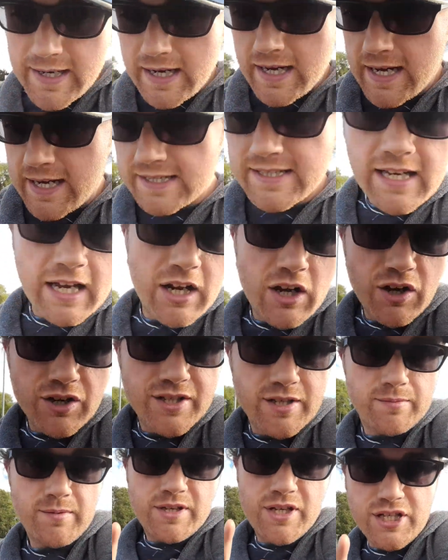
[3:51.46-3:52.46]
guys, I got
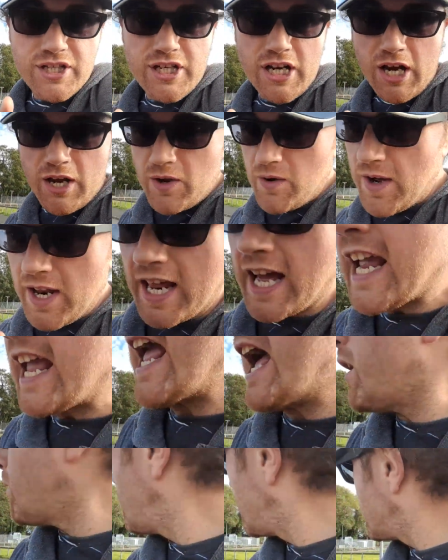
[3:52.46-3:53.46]
something to show you, and I
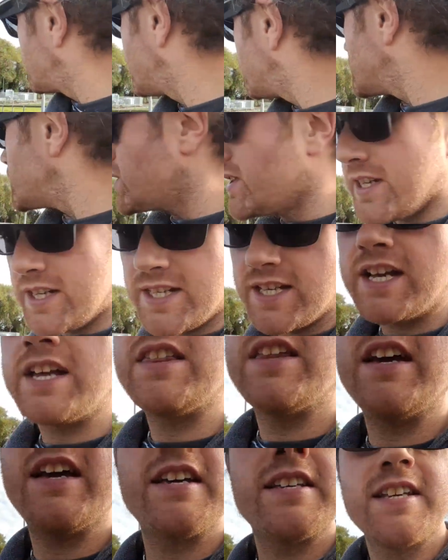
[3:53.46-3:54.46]
can't wait for you to see
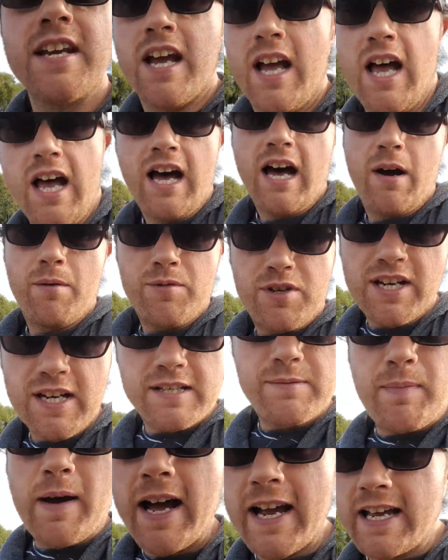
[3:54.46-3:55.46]
this. I'm
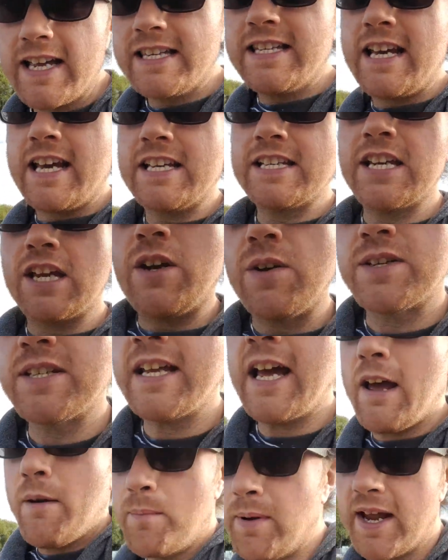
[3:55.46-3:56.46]
just back at Tesco's
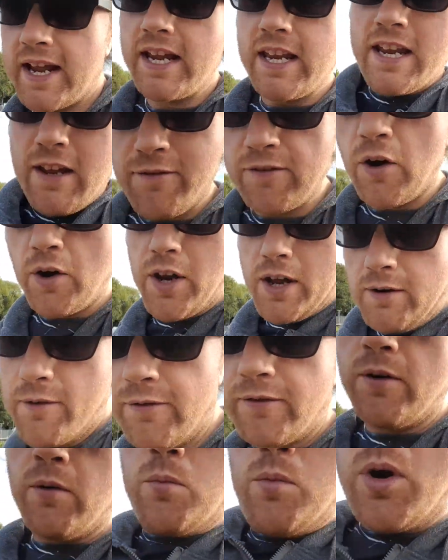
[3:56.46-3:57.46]
now, picking Yvonne up
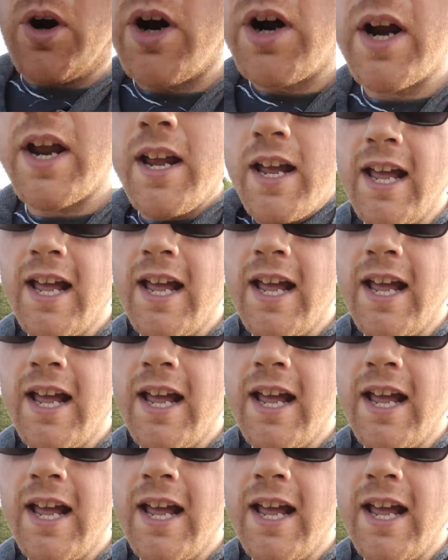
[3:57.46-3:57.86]
from work.